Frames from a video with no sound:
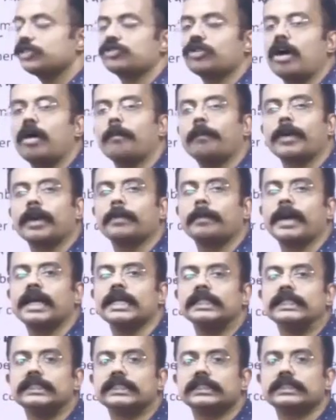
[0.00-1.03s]
is
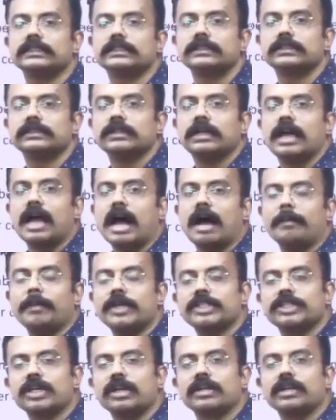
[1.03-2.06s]
compromised.
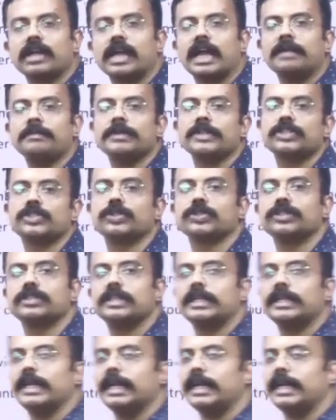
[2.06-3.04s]
Amazon can misuse the